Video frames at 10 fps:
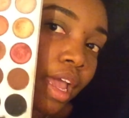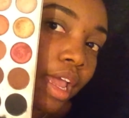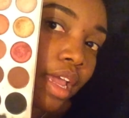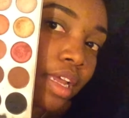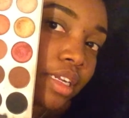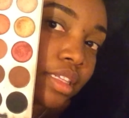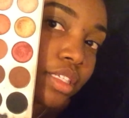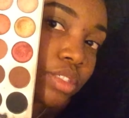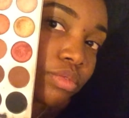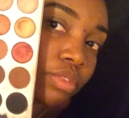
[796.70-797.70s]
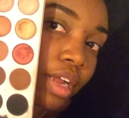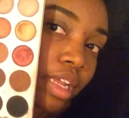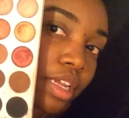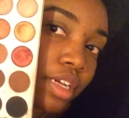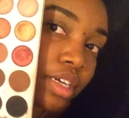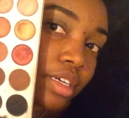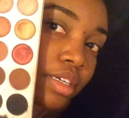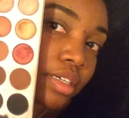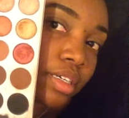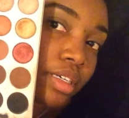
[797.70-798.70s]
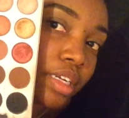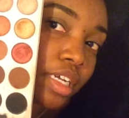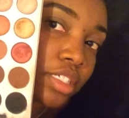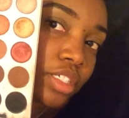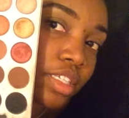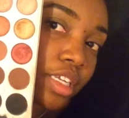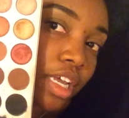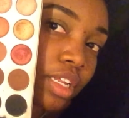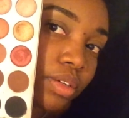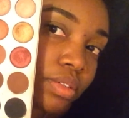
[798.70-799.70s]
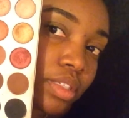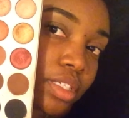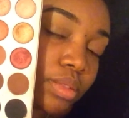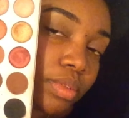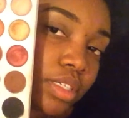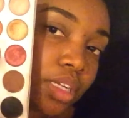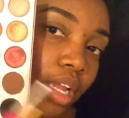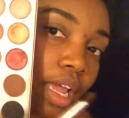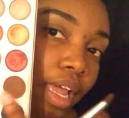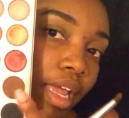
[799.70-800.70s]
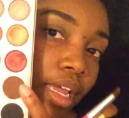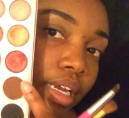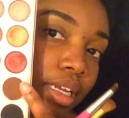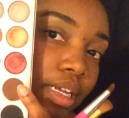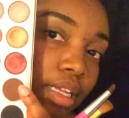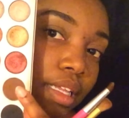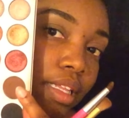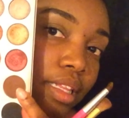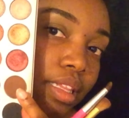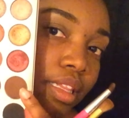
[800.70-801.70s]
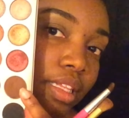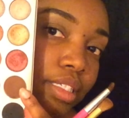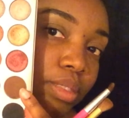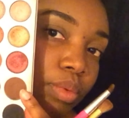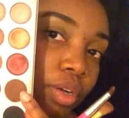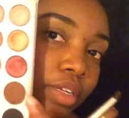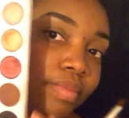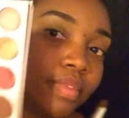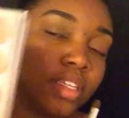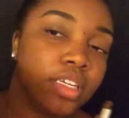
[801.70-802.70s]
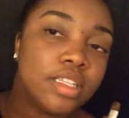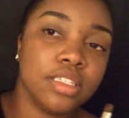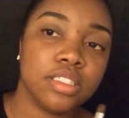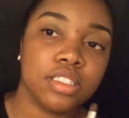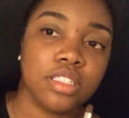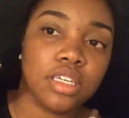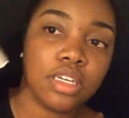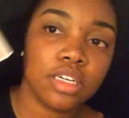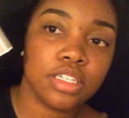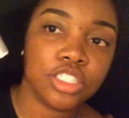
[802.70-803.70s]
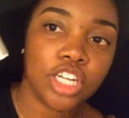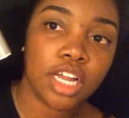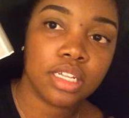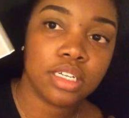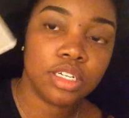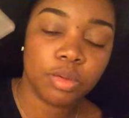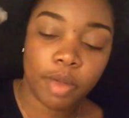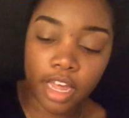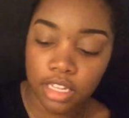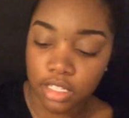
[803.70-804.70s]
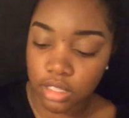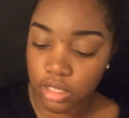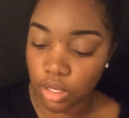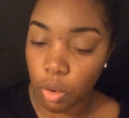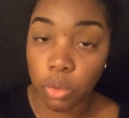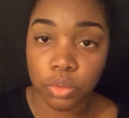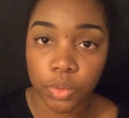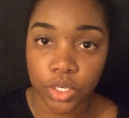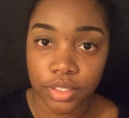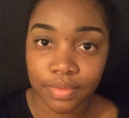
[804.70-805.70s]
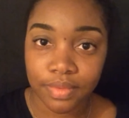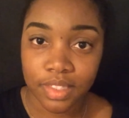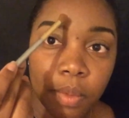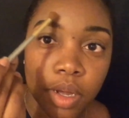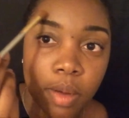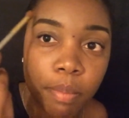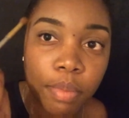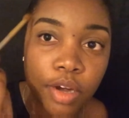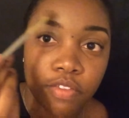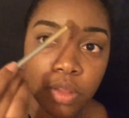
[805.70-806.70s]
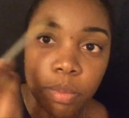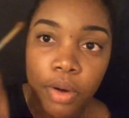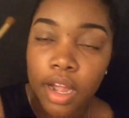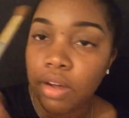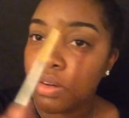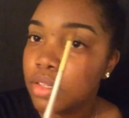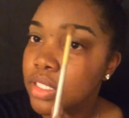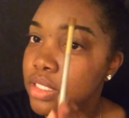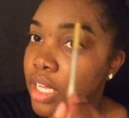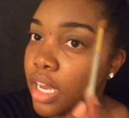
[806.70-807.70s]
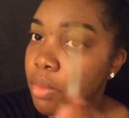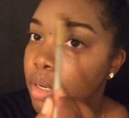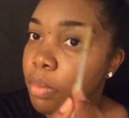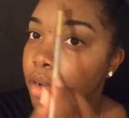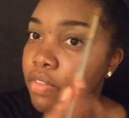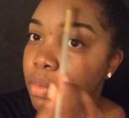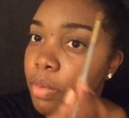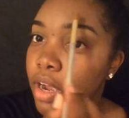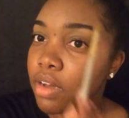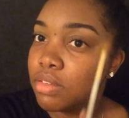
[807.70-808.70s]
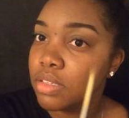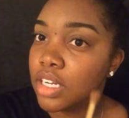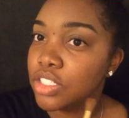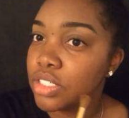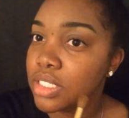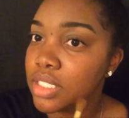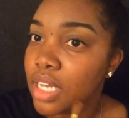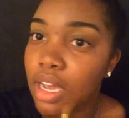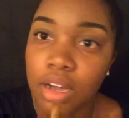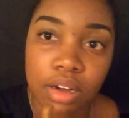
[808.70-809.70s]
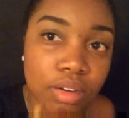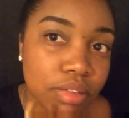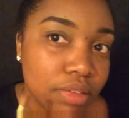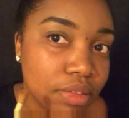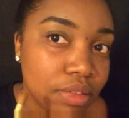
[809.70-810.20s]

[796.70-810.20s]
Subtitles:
and this one right here next to the yellow. This one and this one. This is the Jaclyn Hill palette, the old one. Went above the brow. On this side I went above the brow, as you can tell.